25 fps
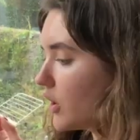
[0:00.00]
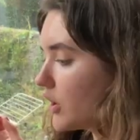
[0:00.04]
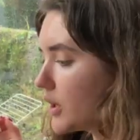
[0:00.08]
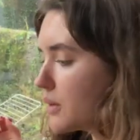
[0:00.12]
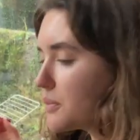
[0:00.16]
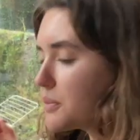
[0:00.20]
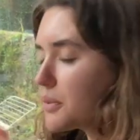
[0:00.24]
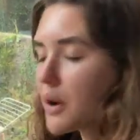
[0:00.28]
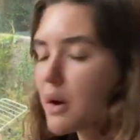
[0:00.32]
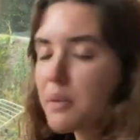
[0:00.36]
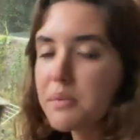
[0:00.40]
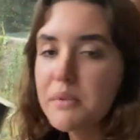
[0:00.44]

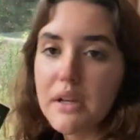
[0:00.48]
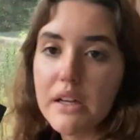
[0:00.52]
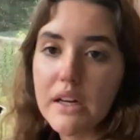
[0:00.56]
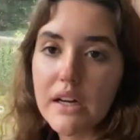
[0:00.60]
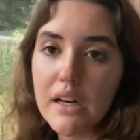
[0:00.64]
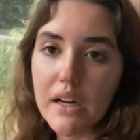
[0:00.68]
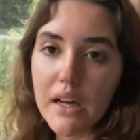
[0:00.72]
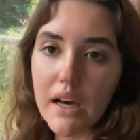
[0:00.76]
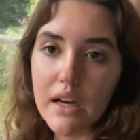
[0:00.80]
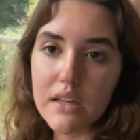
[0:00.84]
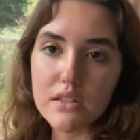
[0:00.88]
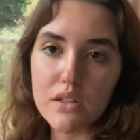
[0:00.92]
keep you
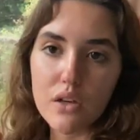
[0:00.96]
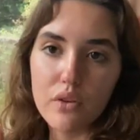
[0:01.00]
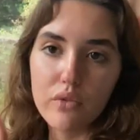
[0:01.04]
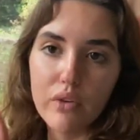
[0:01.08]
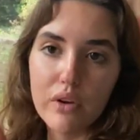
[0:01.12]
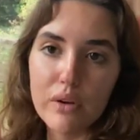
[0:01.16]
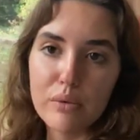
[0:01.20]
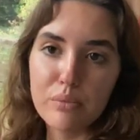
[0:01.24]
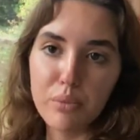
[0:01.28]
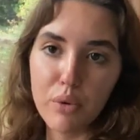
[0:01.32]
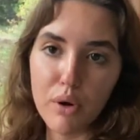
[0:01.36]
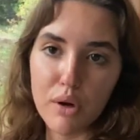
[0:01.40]
updated as I
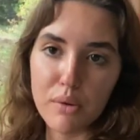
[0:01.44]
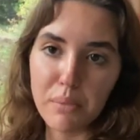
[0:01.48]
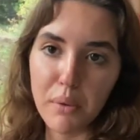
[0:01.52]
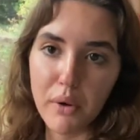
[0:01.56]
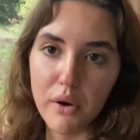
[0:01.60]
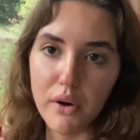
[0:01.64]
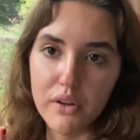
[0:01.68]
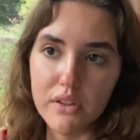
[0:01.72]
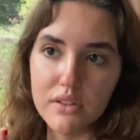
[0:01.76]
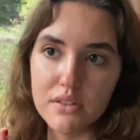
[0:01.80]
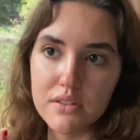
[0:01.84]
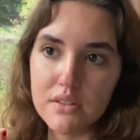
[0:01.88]
read Boy
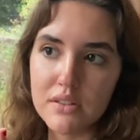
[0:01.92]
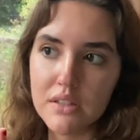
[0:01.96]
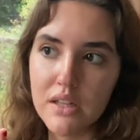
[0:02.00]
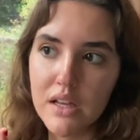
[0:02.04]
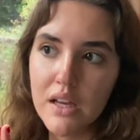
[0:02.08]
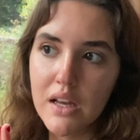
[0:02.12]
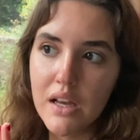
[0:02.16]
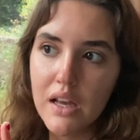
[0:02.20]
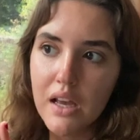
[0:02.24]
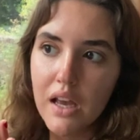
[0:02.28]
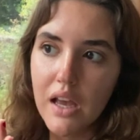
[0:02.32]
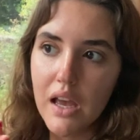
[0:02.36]
Parts
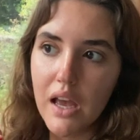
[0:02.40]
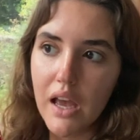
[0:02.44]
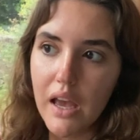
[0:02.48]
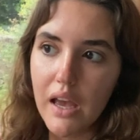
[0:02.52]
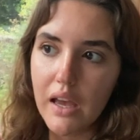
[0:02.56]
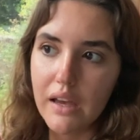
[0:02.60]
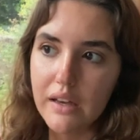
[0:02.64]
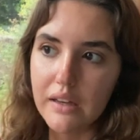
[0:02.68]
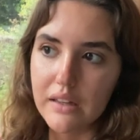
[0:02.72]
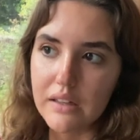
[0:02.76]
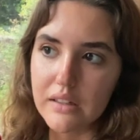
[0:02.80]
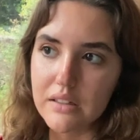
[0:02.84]

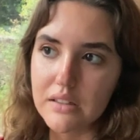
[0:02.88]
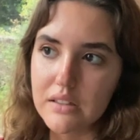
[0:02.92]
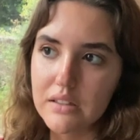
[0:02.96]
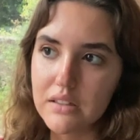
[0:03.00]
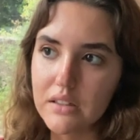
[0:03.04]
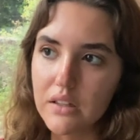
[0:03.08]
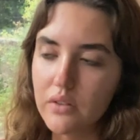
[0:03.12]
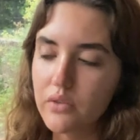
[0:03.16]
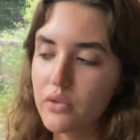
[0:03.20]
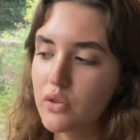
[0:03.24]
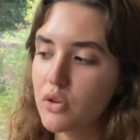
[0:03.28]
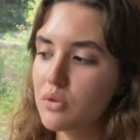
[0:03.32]
and
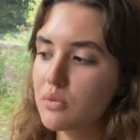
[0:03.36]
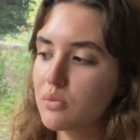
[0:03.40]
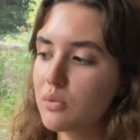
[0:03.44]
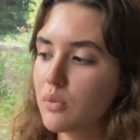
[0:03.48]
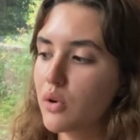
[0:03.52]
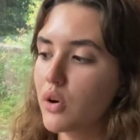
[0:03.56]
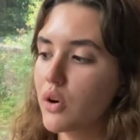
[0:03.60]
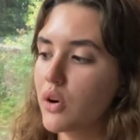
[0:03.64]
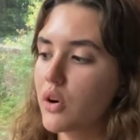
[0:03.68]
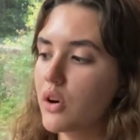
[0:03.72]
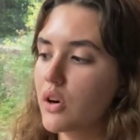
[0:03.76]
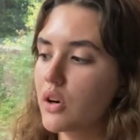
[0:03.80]
give you a
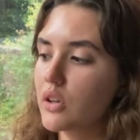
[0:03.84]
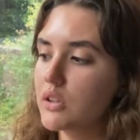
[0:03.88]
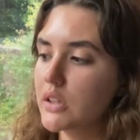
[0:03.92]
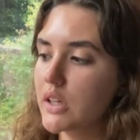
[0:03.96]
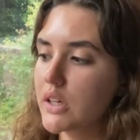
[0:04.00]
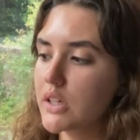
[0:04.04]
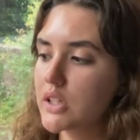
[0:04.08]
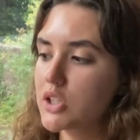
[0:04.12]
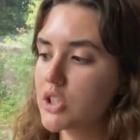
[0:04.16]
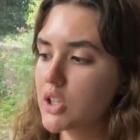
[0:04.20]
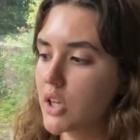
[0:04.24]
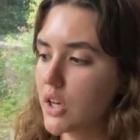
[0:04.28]
more
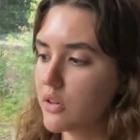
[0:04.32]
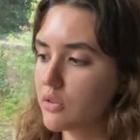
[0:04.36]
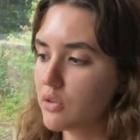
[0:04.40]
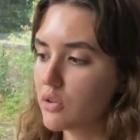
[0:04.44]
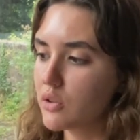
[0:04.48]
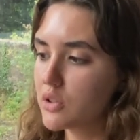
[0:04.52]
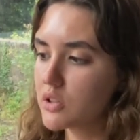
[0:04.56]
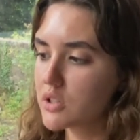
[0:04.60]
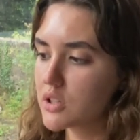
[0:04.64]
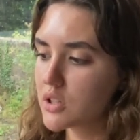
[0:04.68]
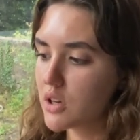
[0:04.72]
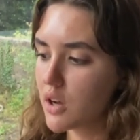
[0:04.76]
like
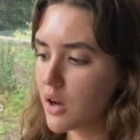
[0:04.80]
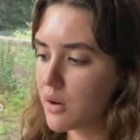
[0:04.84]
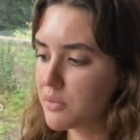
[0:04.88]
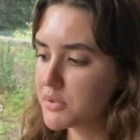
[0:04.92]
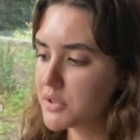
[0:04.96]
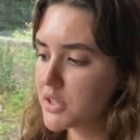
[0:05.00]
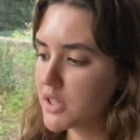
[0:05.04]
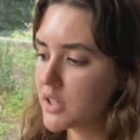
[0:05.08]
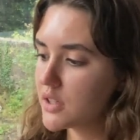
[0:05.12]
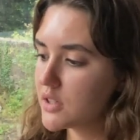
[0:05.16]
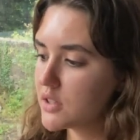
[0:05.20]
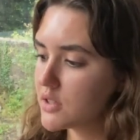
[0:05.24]
general
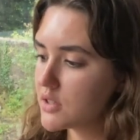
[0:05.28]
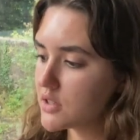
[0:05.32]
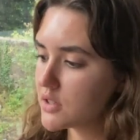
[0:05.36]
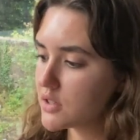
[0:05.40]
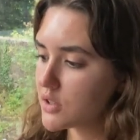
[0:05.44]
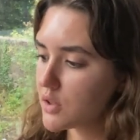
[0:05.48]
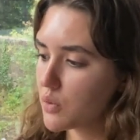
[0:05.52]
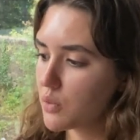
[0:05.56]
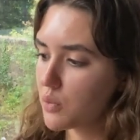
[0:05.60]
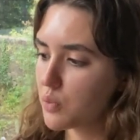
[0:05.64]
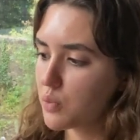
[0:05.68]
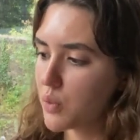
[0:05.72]

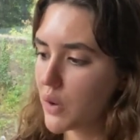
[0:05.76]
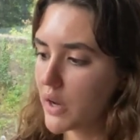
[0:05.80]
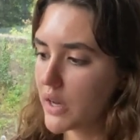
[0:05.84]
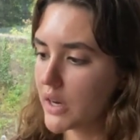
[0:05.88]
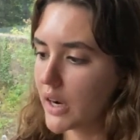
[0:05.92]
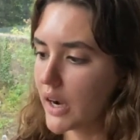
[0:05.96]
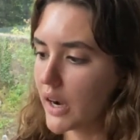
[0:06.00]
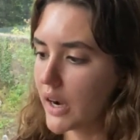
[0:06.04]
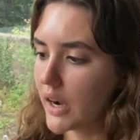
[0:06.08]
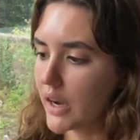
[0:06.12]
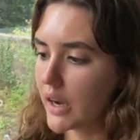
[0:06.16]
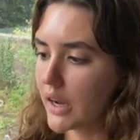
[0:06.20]
synopsis when
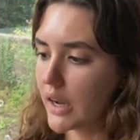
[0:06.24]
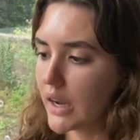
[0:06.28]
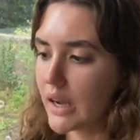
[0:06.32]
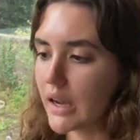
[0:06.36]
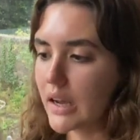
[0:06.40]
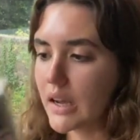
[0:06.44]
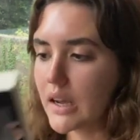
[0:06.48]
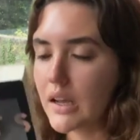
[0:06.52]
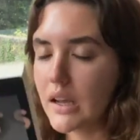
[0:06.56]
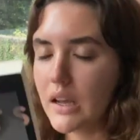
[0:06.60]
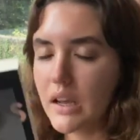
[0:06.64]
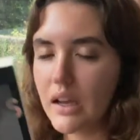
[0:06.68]

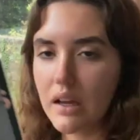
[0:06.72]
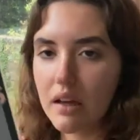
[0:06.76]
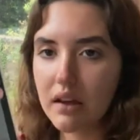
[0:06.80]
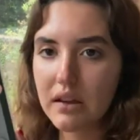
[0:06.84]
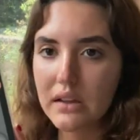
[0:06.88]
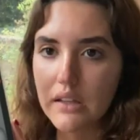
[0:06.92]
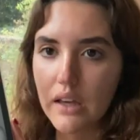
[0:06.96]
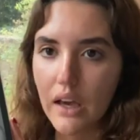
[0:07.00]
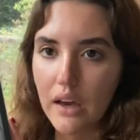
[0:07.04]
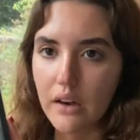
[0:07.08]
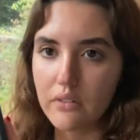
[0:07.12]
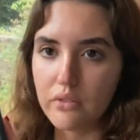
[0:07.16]
I
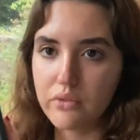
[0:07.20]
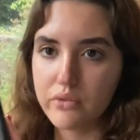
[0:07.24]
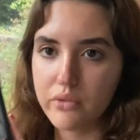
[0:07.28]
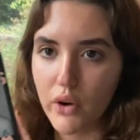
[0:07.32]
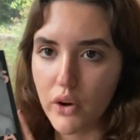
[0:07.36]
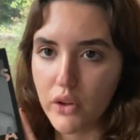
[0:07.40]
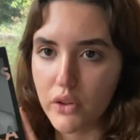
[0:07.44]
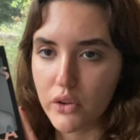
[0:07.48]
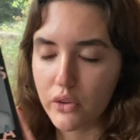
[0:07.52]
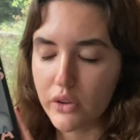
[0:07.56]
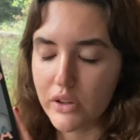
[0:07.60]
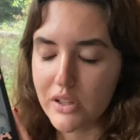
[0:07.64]
get
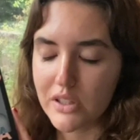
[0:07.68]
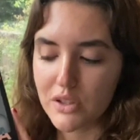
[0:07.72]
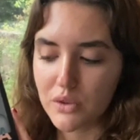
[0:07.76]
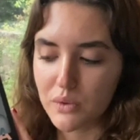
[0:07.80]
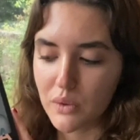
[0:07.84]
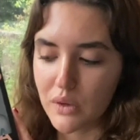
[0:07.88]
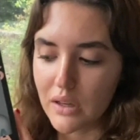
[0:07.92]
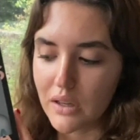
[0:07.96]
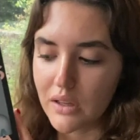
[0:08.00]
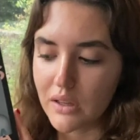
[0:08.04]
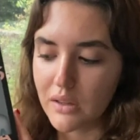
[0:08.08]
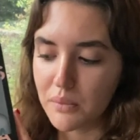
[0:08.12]
farther
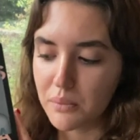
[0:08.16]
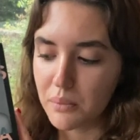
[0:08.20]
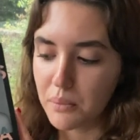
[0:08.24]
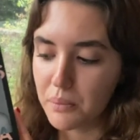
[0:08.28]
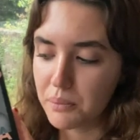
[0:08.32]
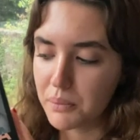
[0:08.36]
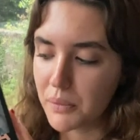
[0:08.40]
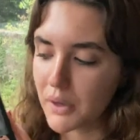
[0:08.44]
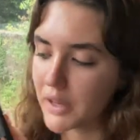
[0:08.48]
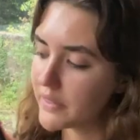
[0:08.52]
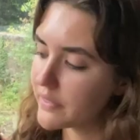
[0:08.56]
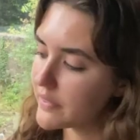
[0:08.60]
into it.
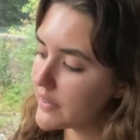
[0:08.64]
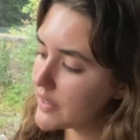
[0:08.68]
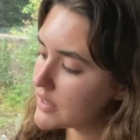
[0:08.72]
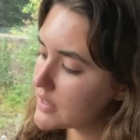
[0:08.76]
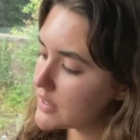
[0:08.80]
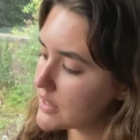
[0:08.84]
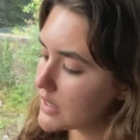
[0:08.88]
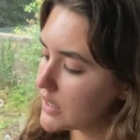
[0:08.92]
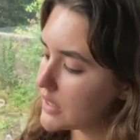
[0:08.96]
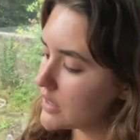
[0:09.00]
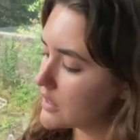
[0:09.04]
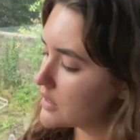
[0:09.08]
But
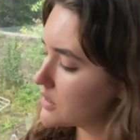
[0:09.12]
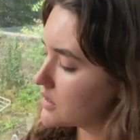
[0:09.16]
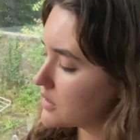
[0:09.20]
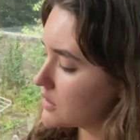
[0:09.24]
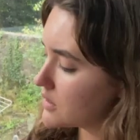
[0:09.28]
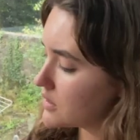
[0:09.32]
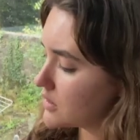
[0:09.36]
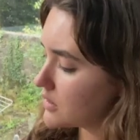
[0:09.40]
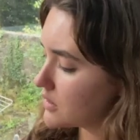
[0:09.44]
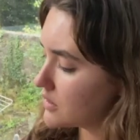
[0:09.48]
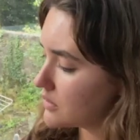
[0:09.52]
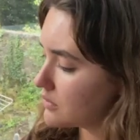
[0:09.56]
this
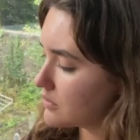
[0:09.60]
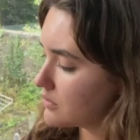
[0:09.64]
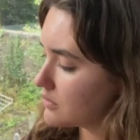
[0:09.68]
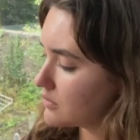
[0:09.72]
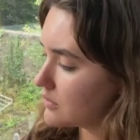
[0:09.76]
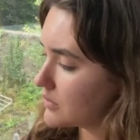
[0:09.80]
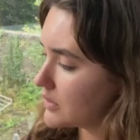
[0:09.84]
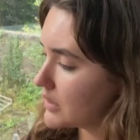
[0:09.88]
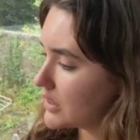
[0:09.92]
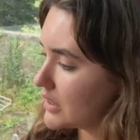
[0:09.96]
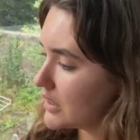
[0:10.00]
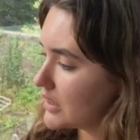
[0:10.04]
is
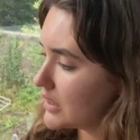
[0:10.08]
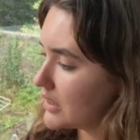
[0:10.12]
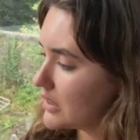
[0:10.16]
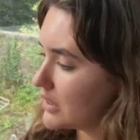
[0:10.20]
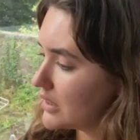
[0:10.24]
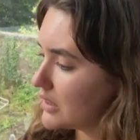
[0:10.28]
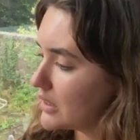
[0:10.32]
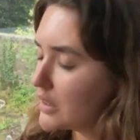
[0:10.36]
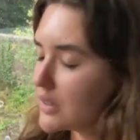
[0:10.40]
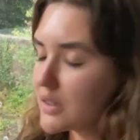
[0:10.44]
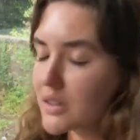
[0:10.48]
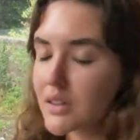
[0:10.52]

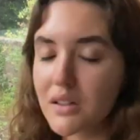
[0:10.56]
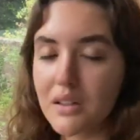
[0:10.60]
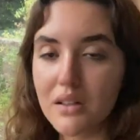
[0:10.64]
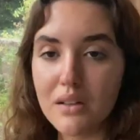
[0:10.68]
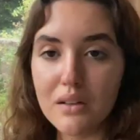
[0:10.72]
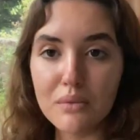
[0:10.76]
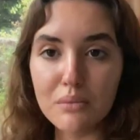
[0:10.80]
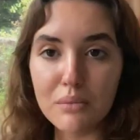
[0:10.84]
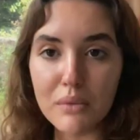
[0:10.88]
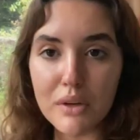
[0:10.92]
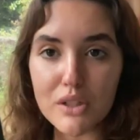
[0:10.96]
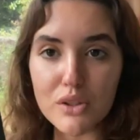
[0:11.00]

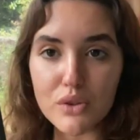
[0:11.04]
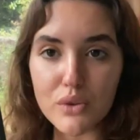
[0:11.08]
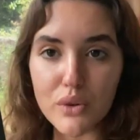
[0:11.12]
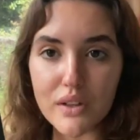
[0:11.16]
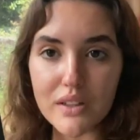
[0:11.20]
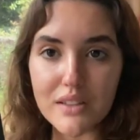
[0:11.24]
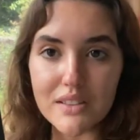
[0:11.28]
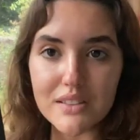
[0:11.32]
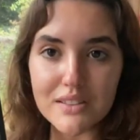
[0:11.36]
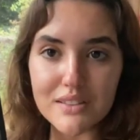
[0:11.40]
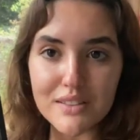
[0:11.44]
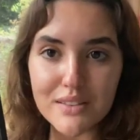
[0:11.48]
my
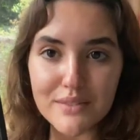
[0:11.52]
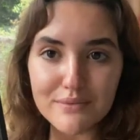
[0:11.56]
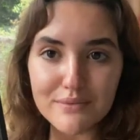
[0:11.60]
choice.